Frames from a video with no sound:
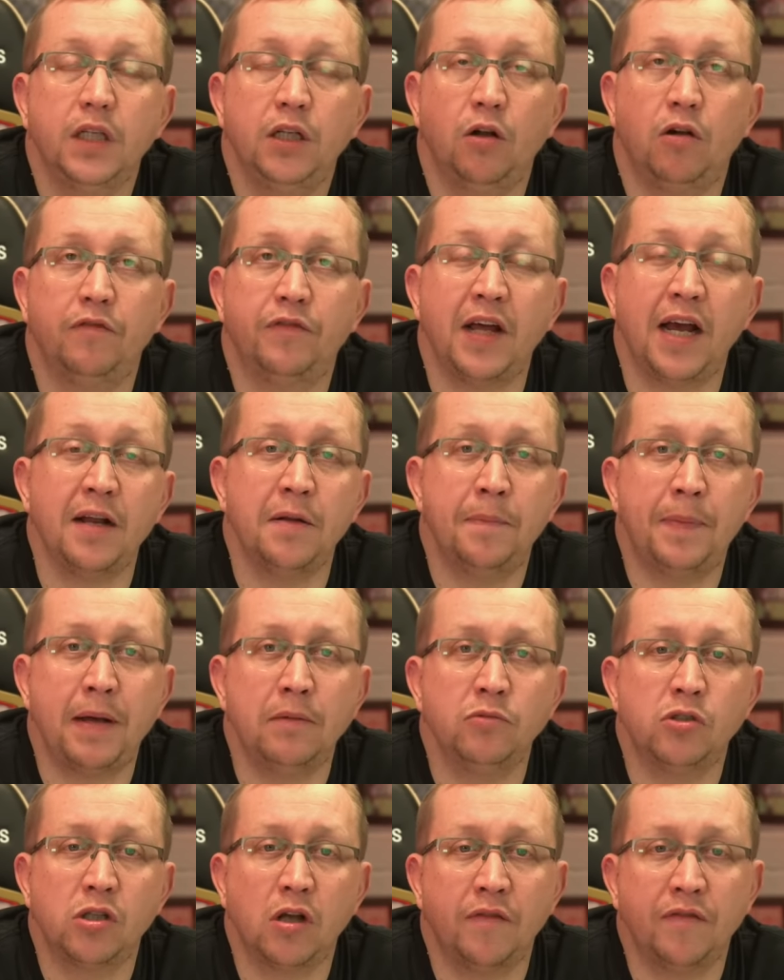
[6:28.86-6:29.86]
you know, if that had
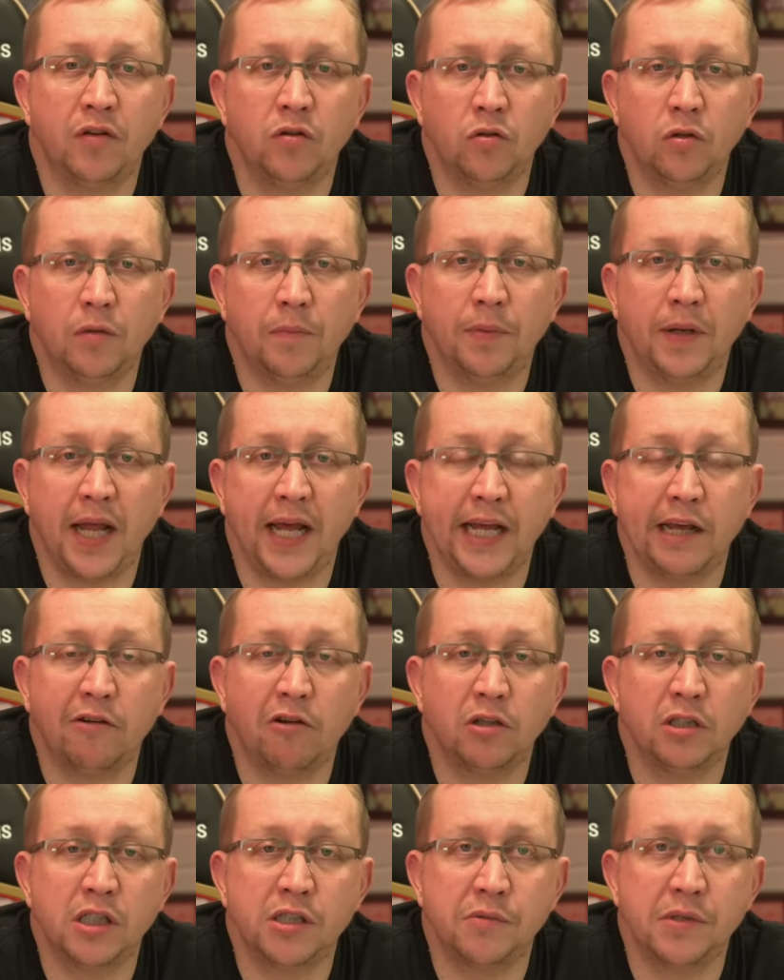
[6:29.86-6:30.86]
bounced off another player
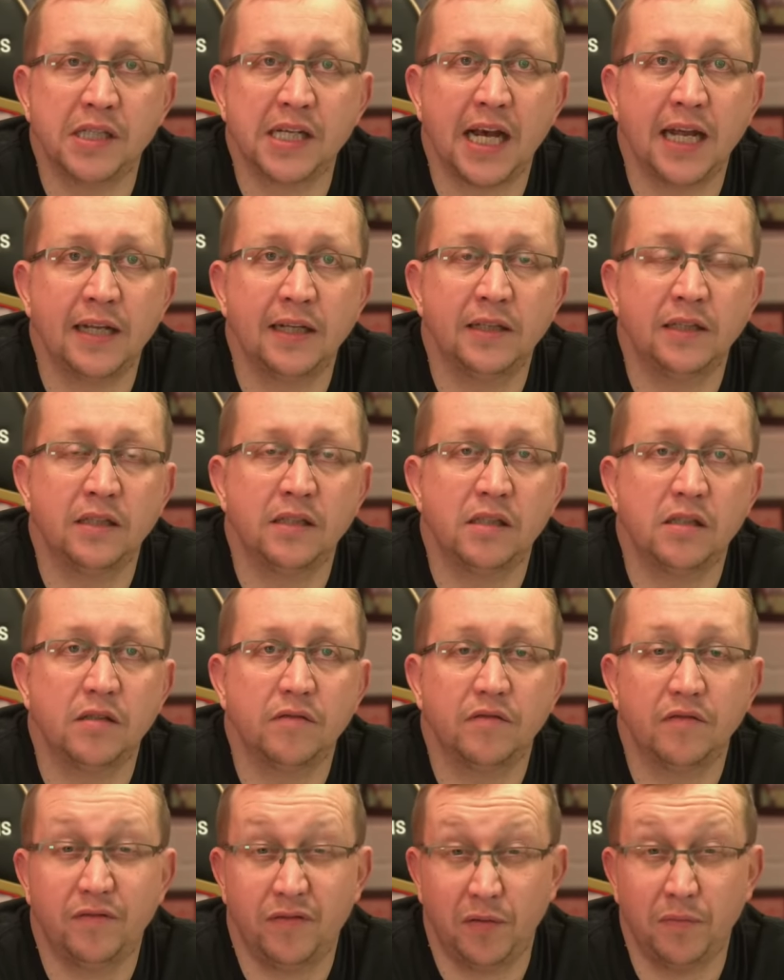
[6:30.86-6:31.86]
onto his hand
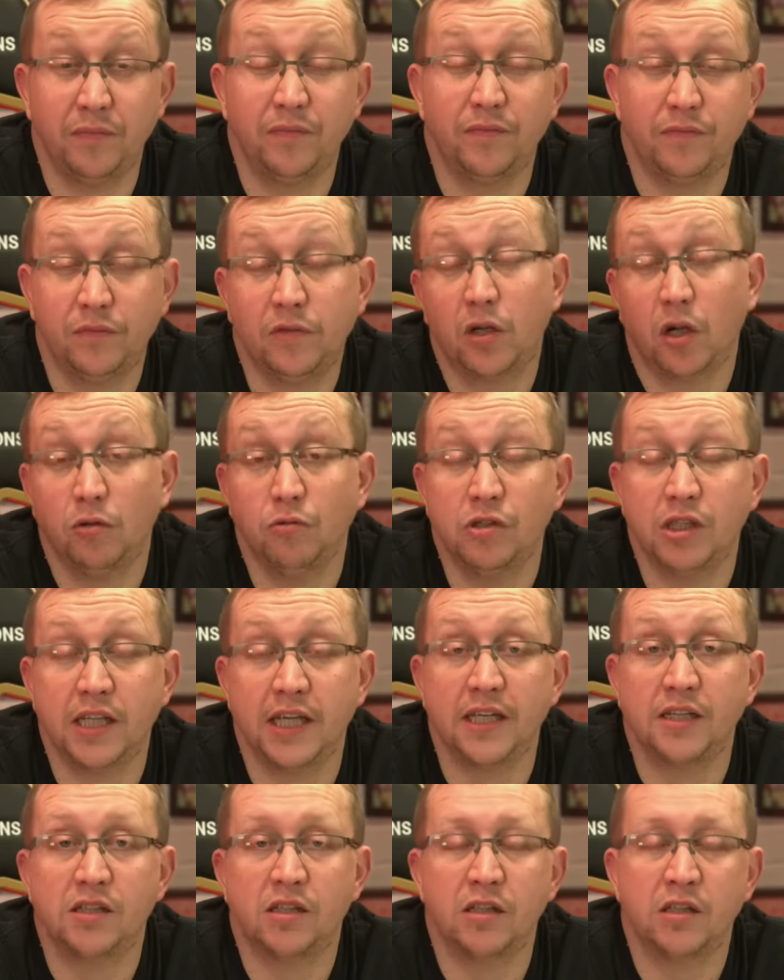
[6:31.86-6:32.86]
from close
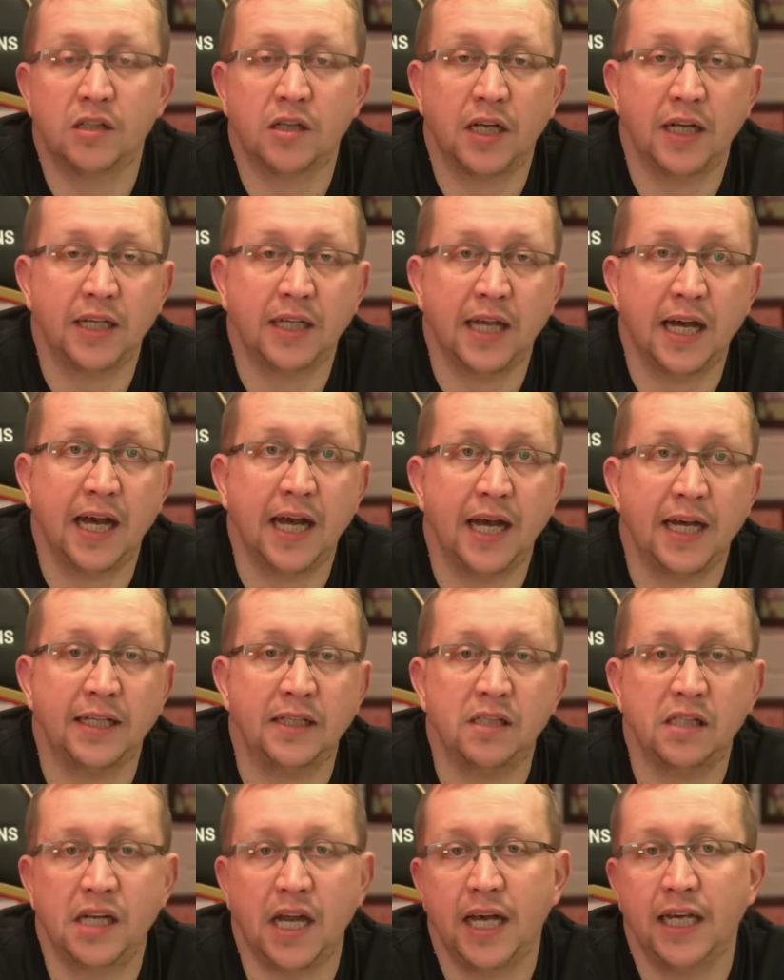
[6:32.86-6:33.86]
distance like that,
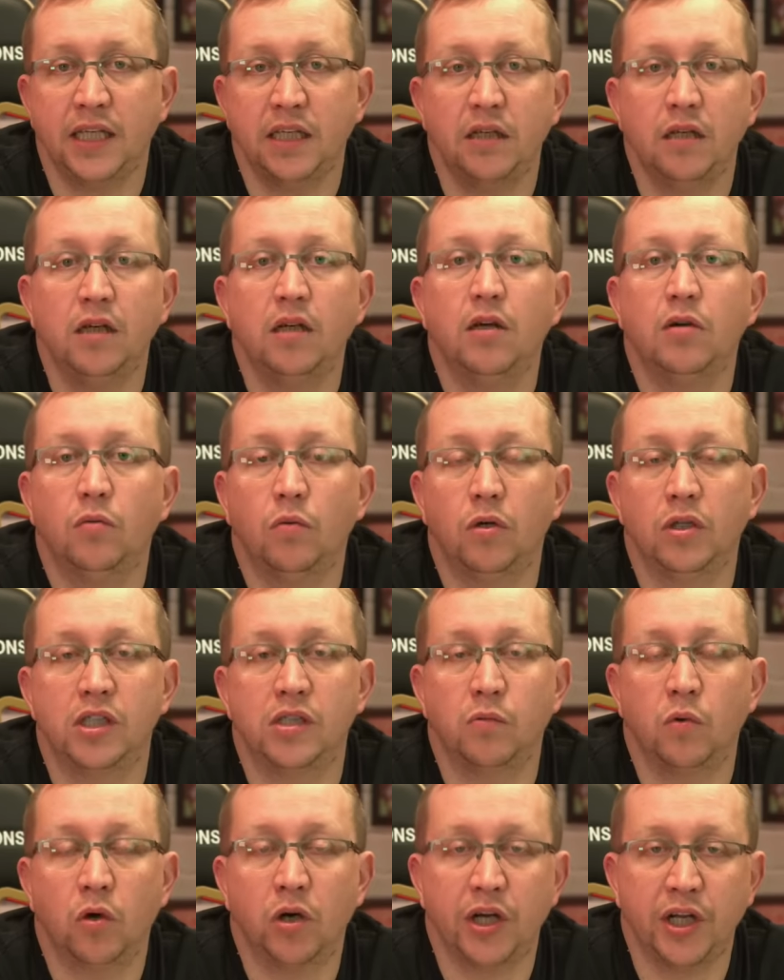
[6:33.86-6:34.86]
I'd say,
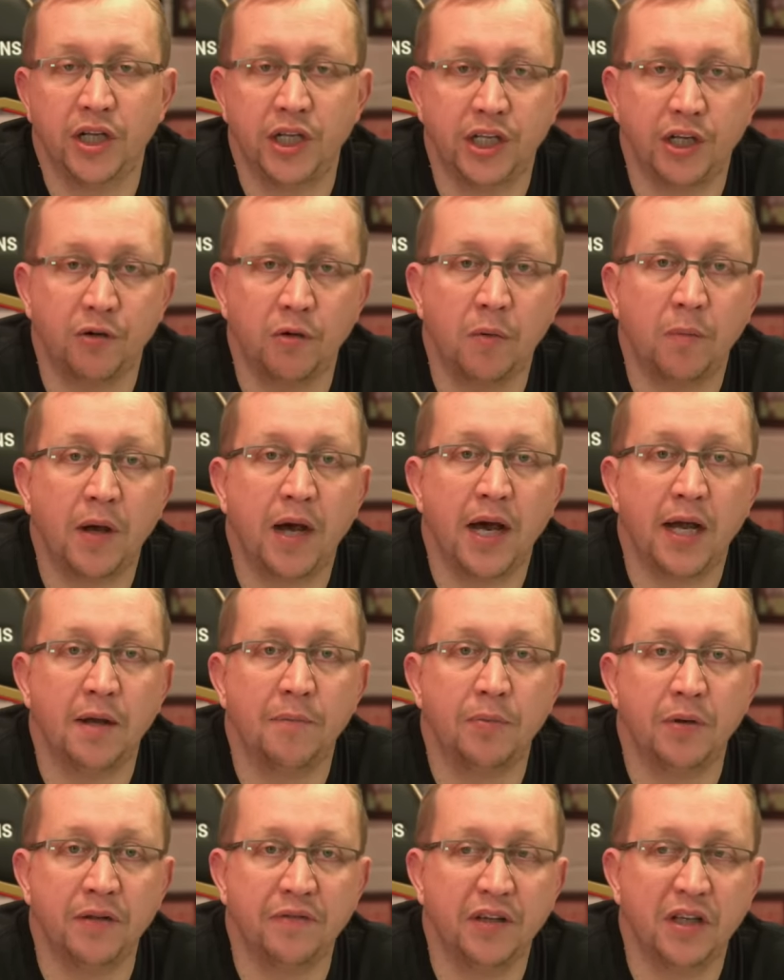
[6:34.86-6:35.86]
what can he do about
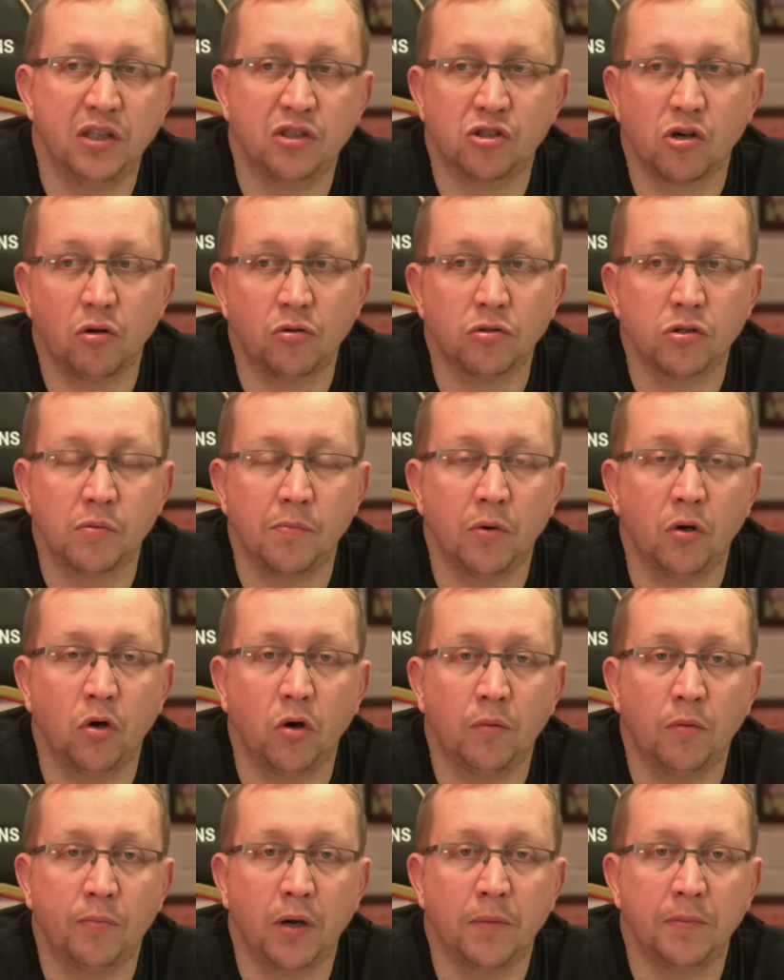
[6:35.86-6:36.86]
it? But if he controls the
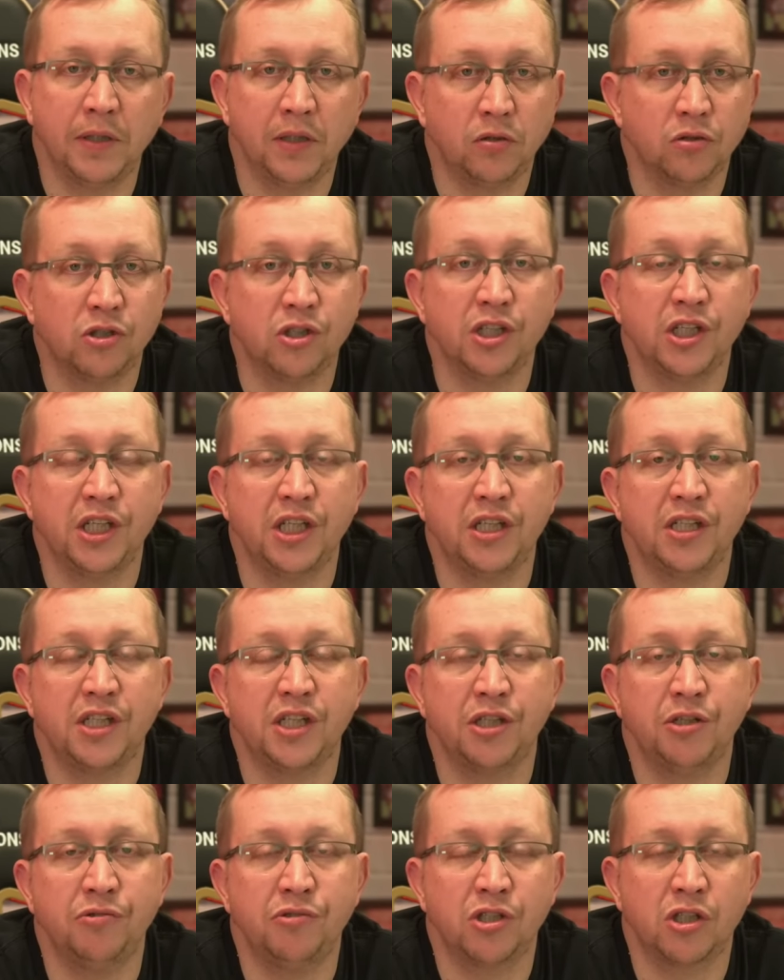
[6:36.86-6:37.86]
ball properly, doesn't need
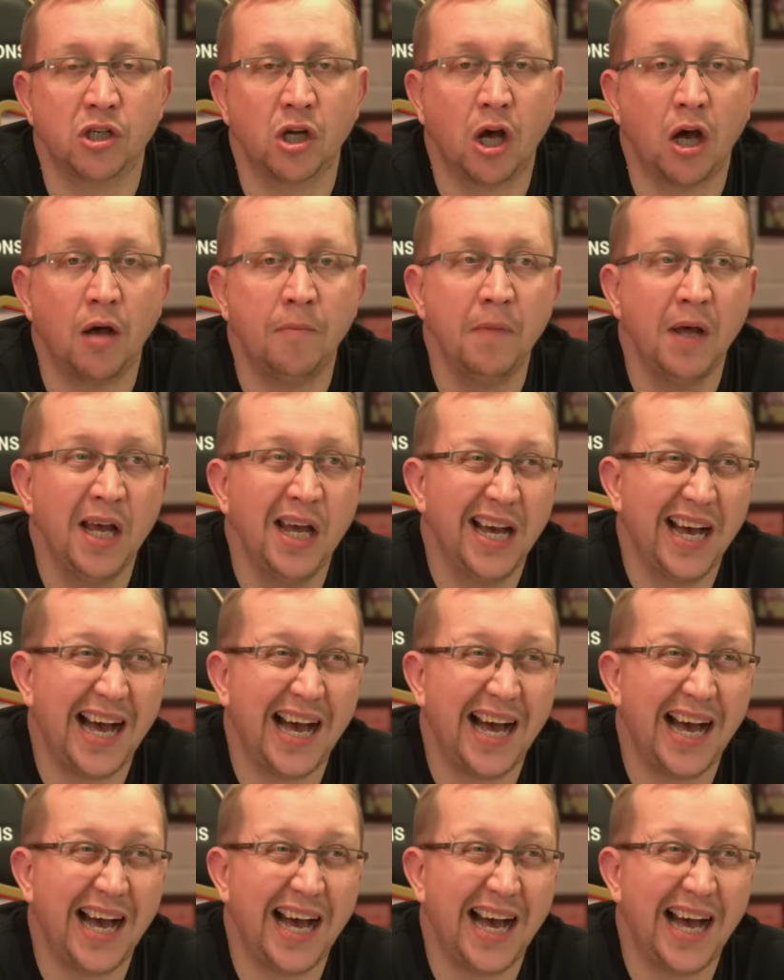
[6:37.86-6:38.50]
to use his arm.